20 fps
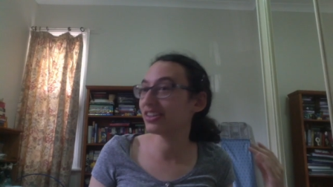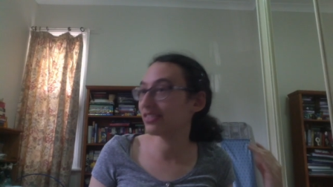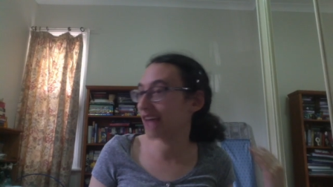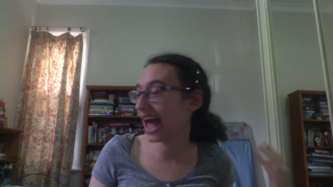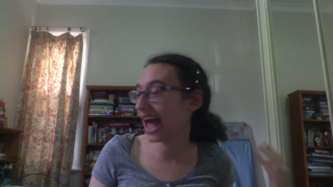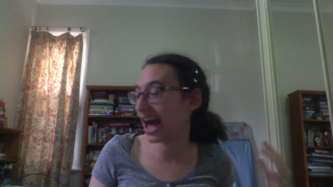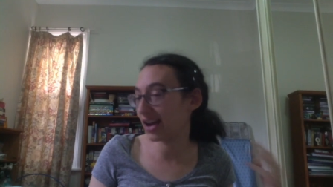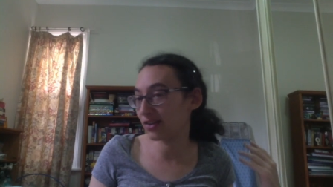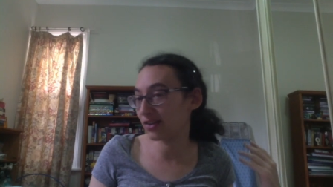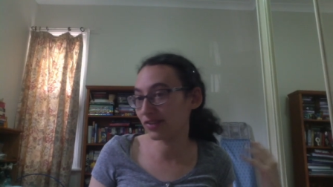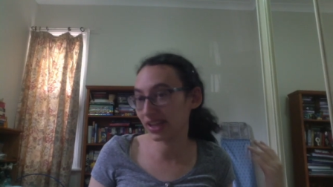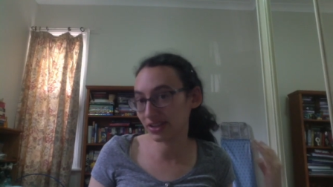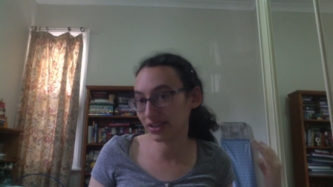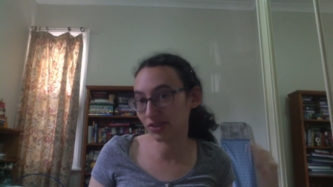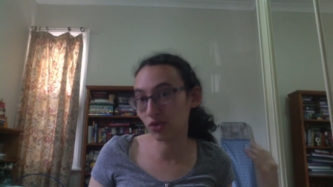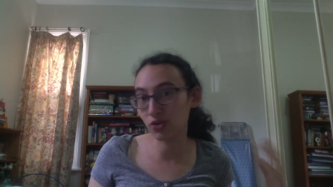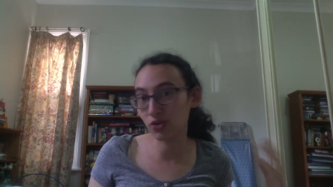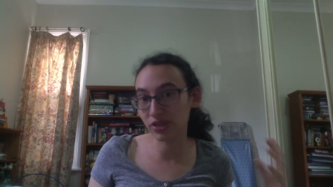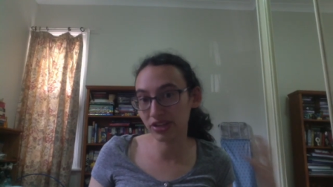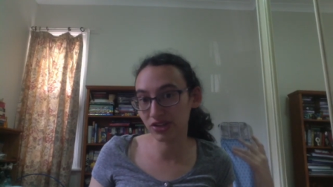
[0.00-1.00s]
out of like
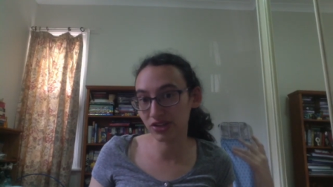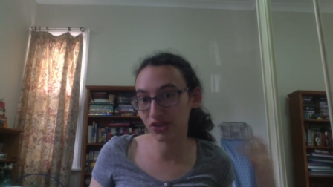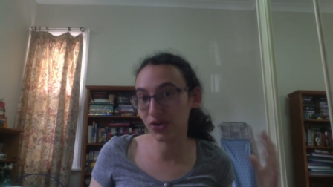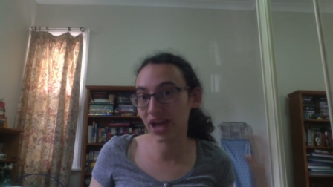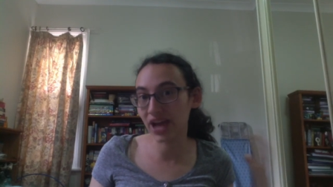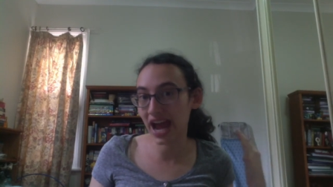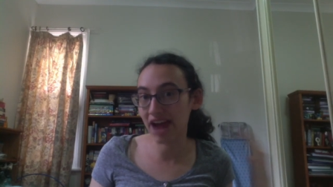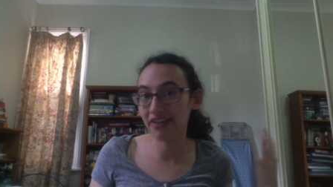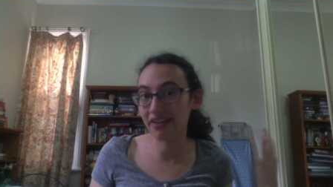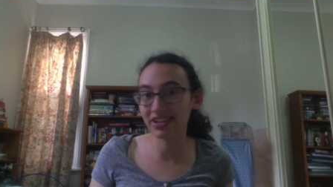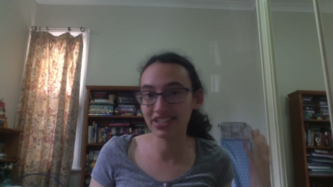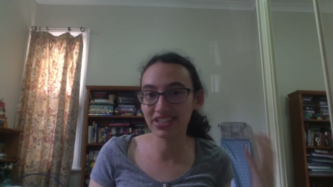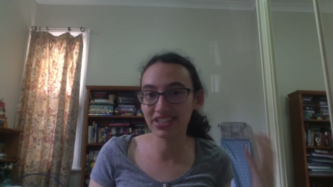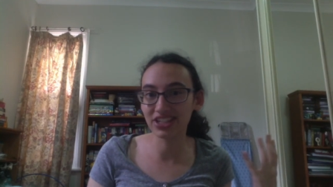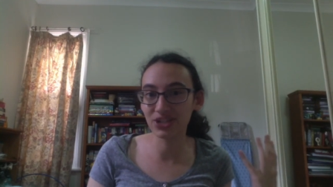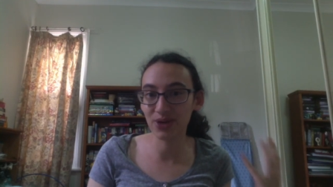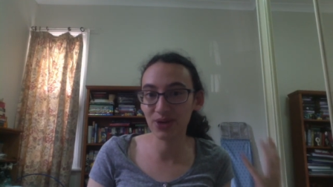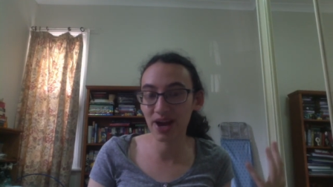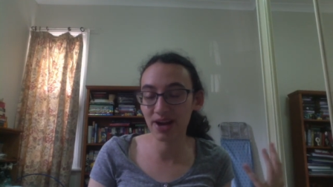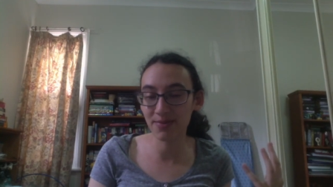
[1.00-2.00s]
all the new characters
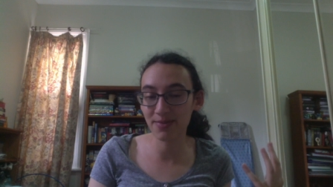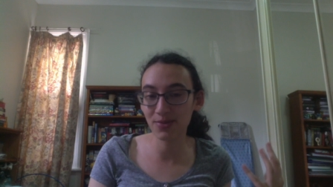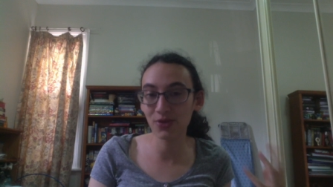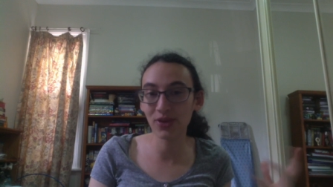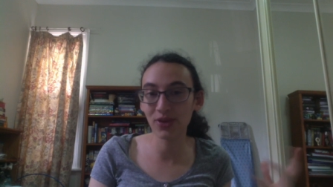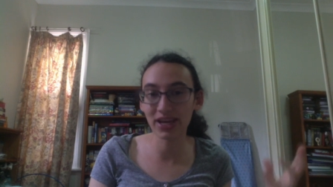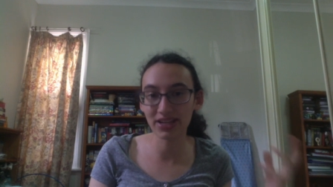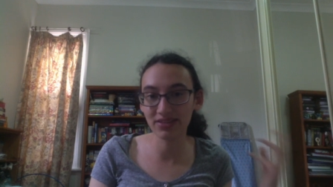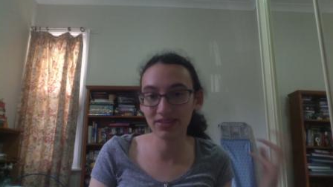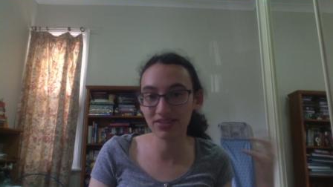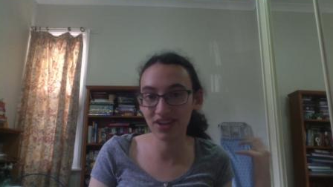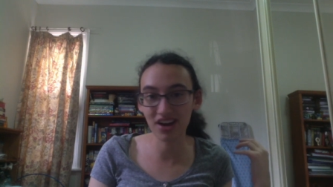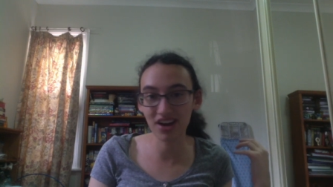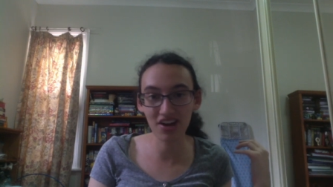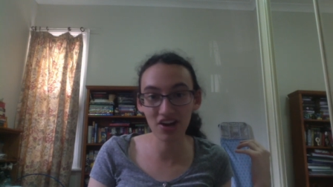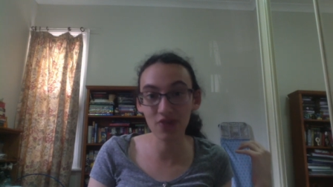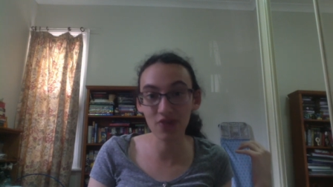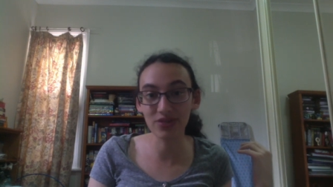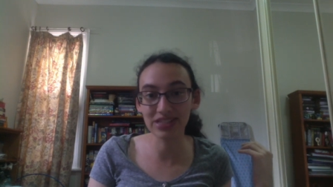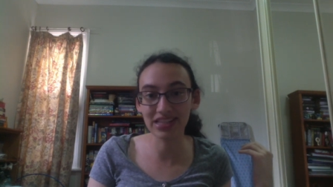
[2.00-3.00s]
in Dragon Ball. Like
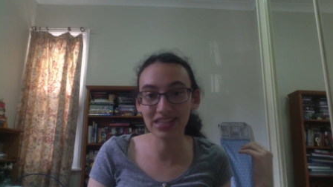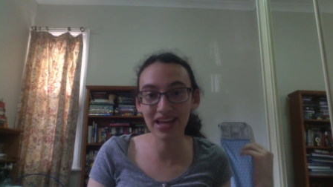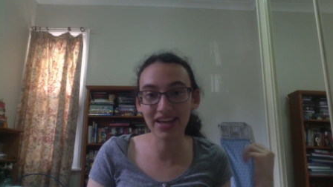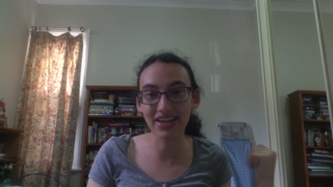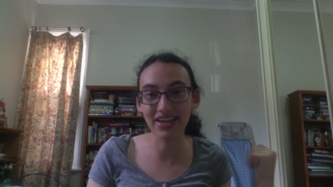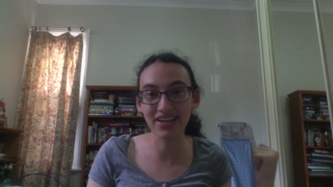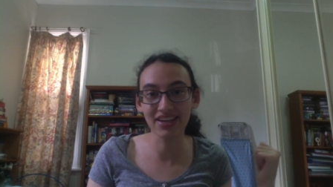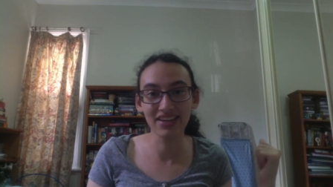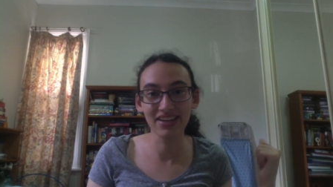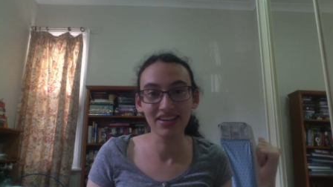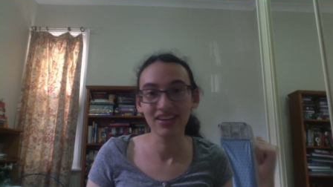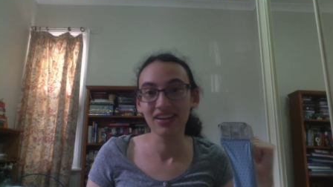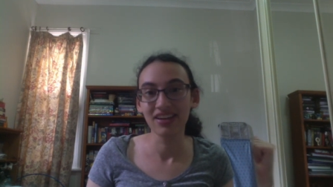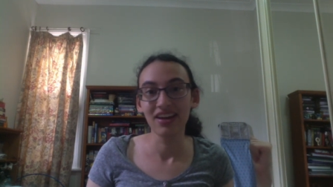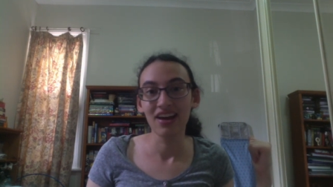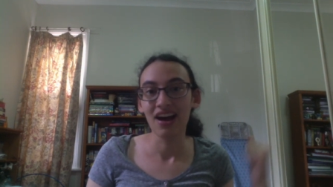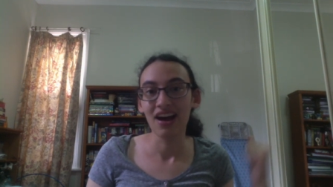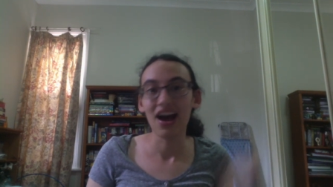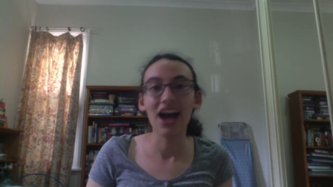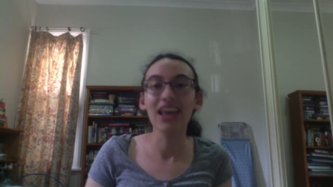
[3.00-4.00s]
Jaco is like
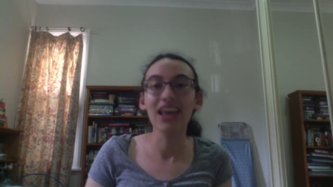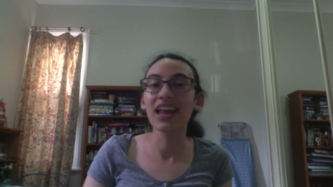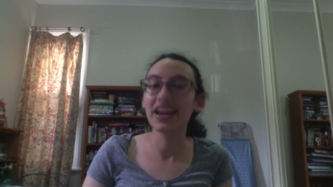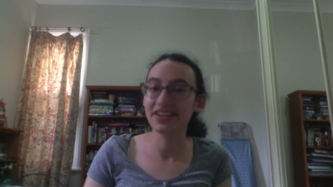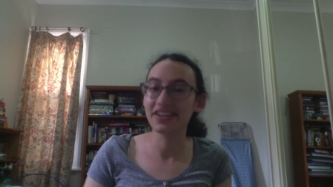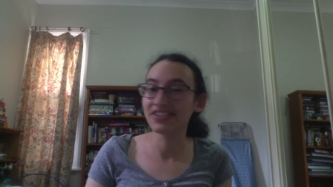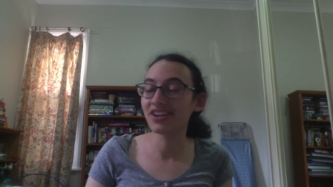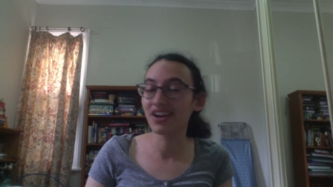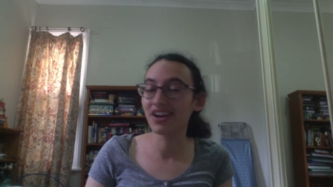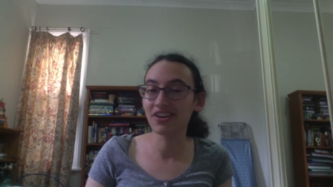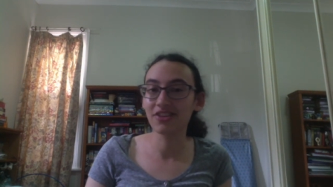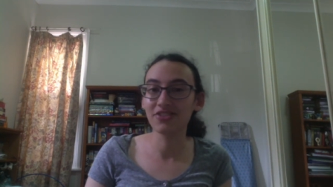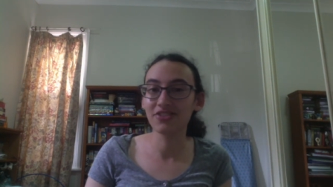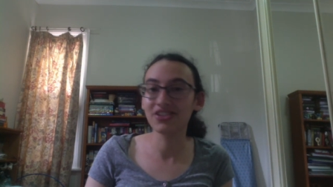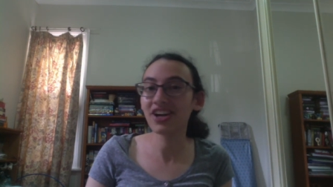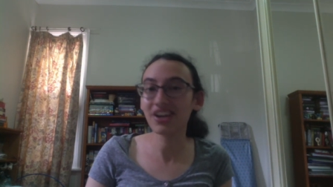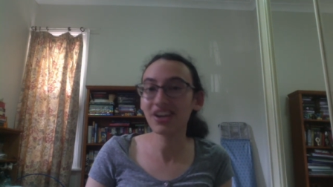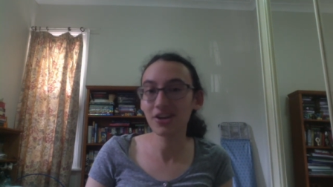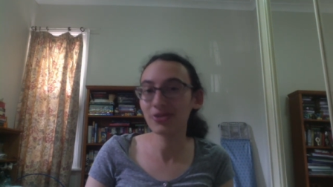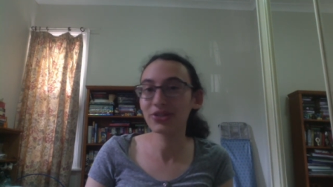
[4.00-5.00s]
I like Jaco.
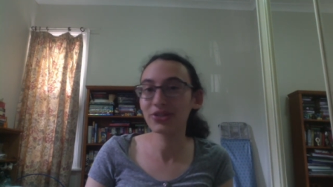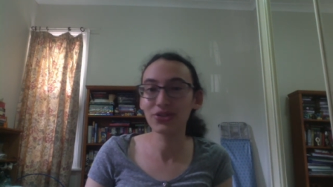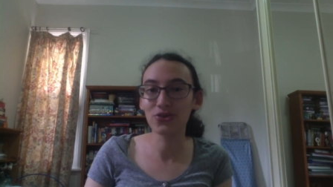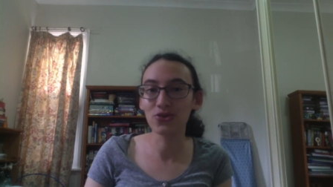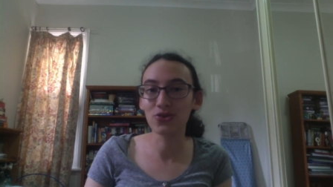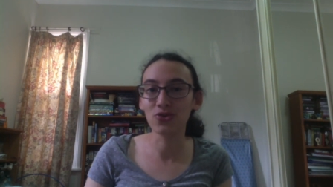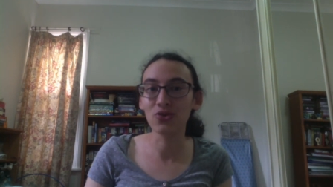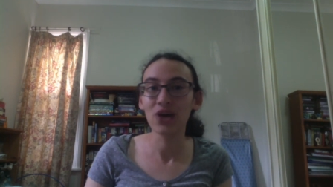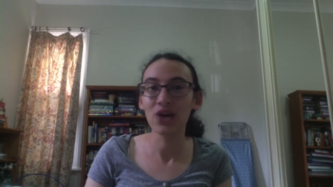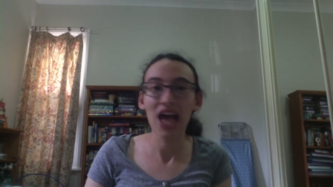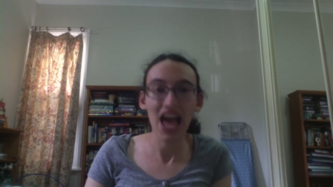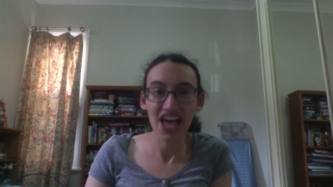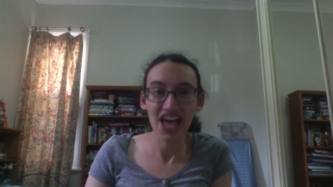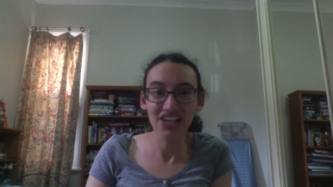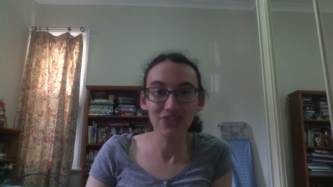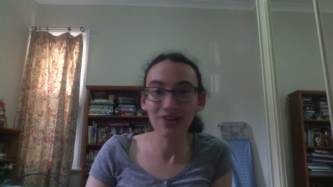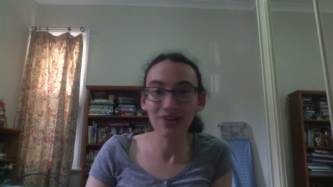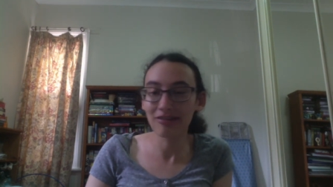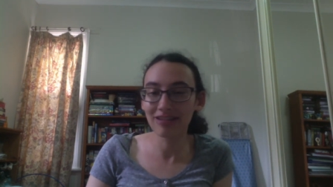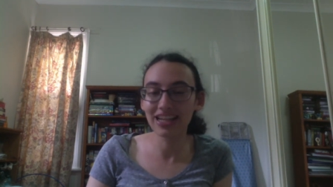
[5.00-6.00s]
Jaco is cool,
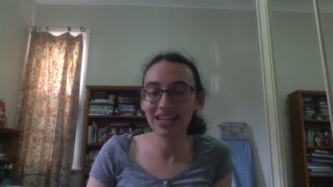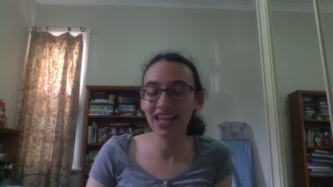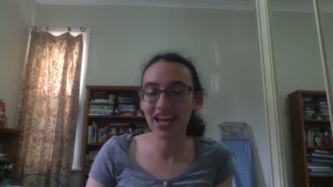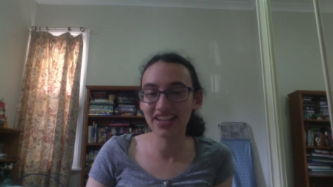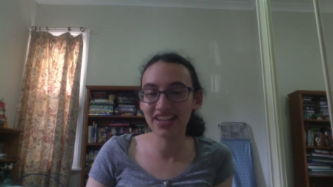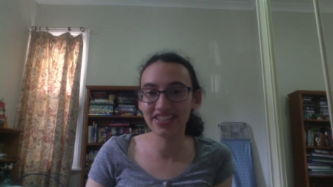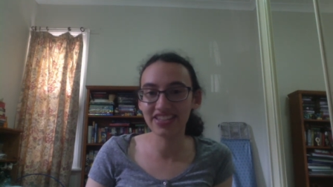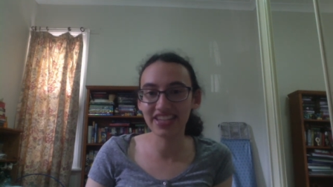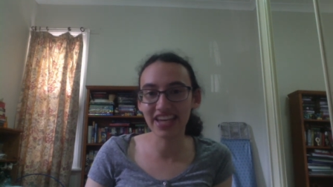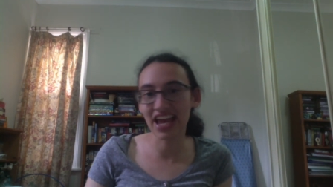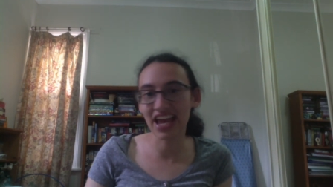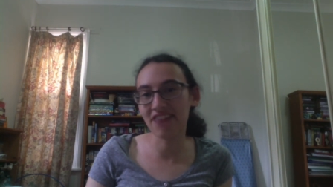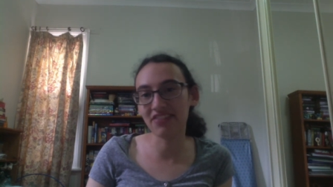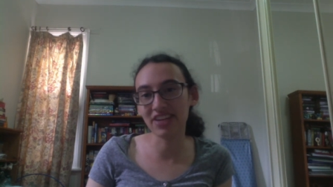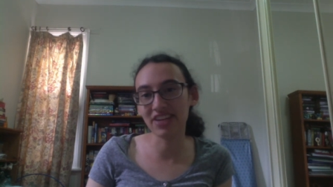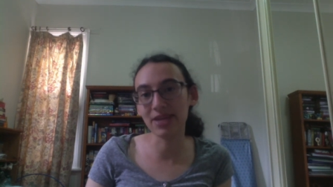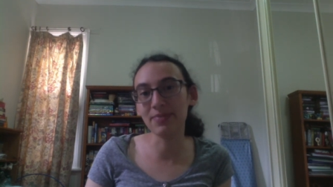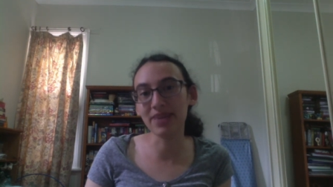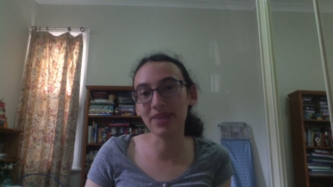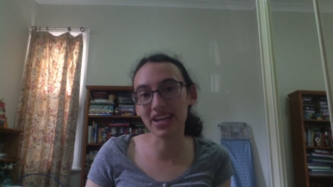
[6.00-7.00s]
and so I really like to see
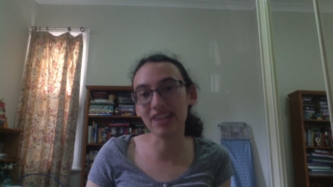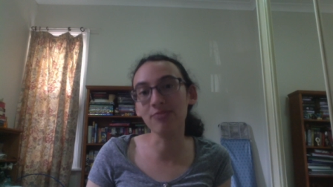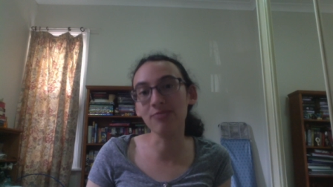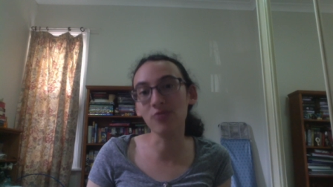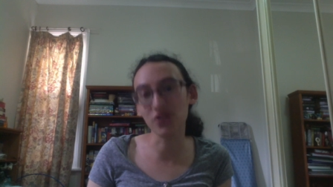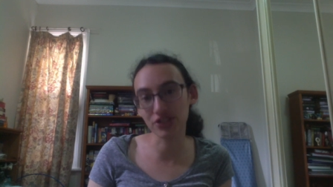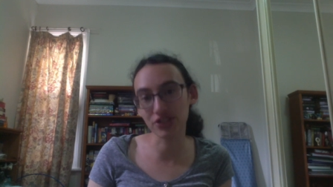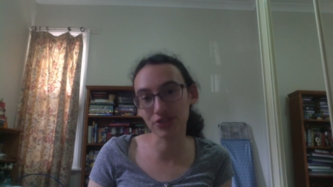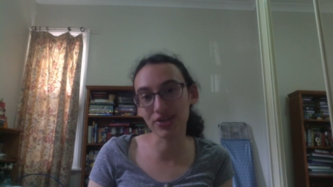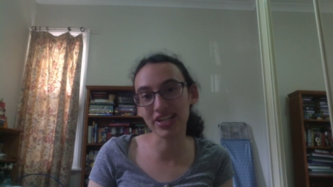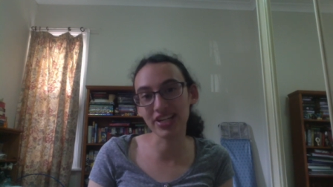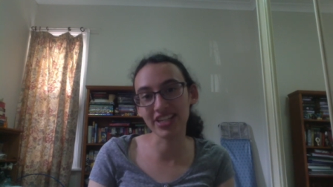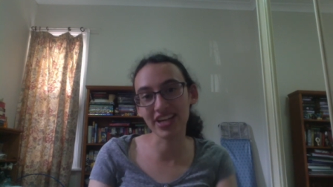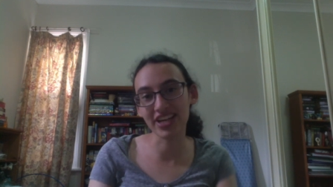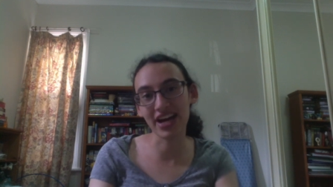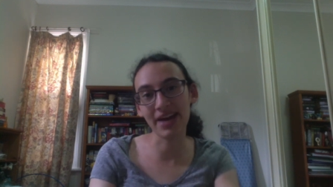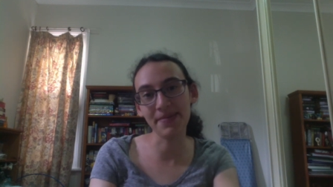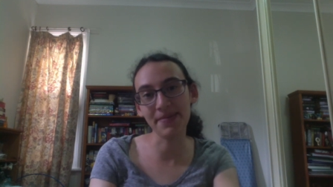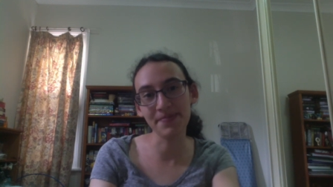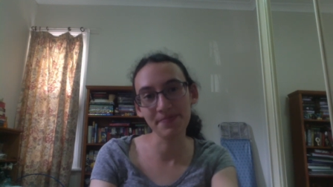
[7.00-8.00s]
him getting more screen
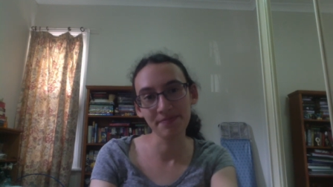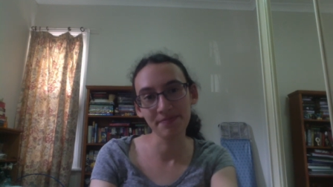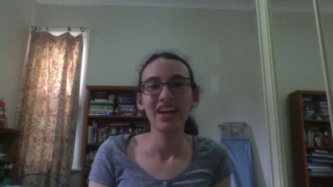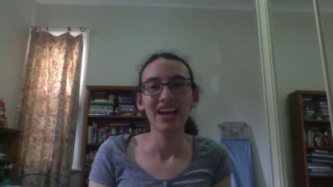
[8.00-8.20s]
time.